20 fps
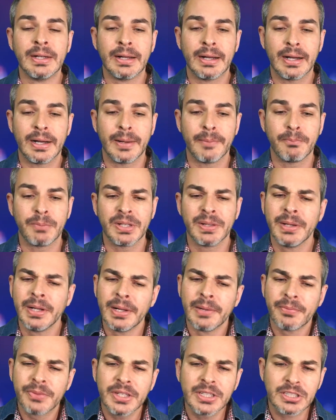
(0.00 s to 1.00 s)
But
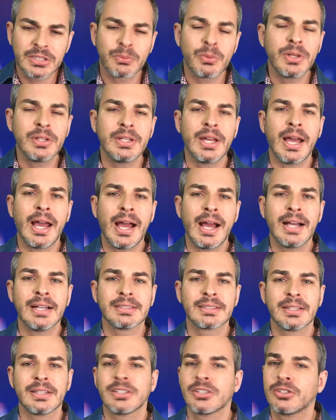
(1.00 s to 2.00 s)
this one
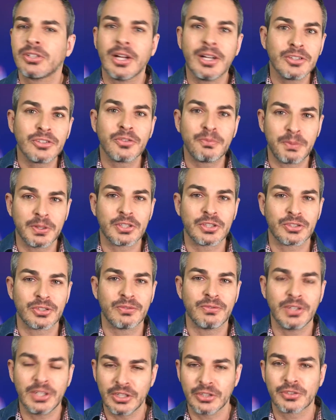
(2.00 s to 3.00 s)
has, there's tons of pictures
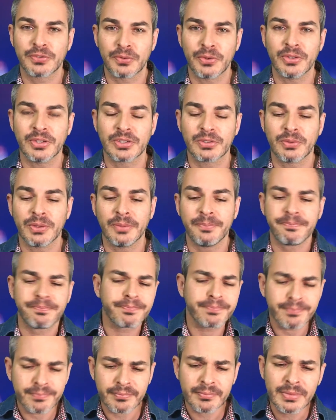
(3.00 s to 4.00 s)
and videos for this one.
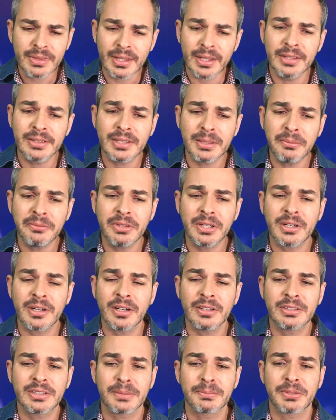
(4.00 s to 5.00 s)
And some of the
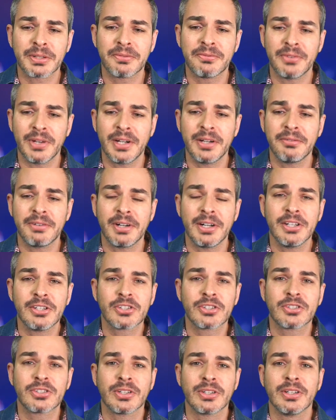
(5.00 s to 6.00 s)
concepts are very, very
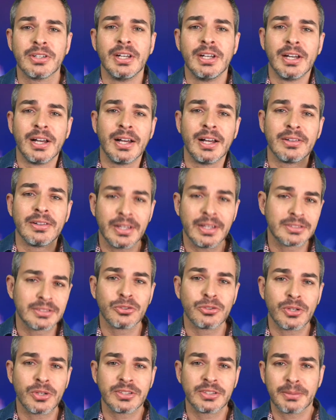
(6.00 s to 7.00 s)
interesting. Let's
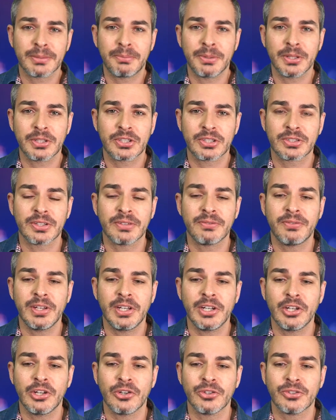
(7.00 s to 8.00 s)
look at some pictures and
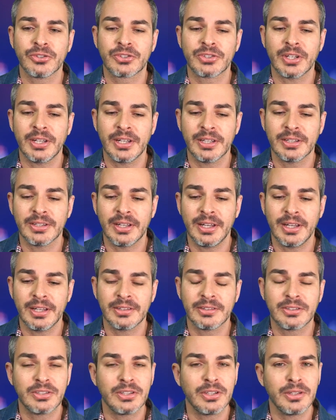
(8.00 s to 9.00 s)
videos
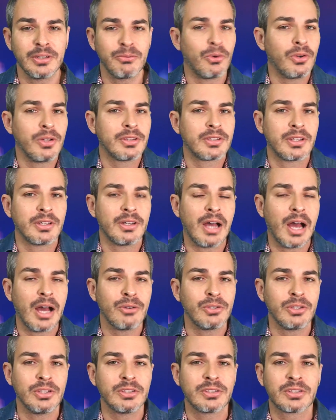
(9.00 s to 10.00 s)
and see what
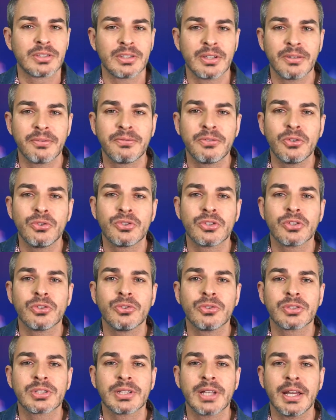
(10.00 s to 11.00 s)
Audi's future
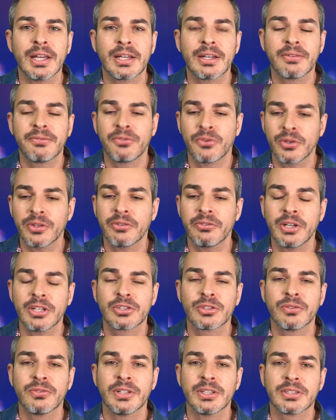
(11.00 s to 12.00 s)
looks like for the rest
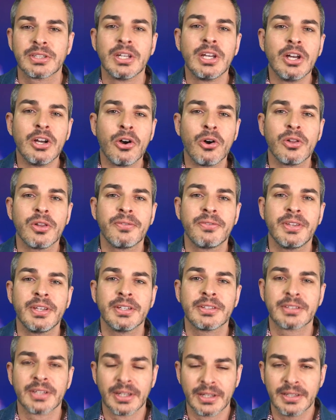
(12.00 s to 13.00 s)
of us. All of
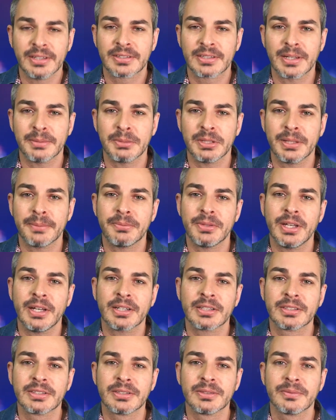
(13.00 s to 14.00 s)
this is coming up
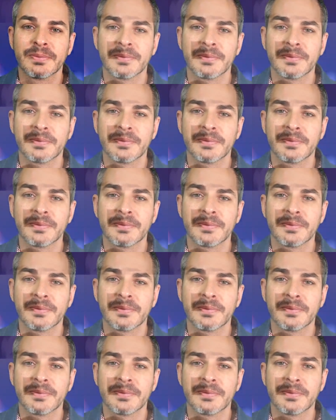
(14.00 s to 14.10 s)
next.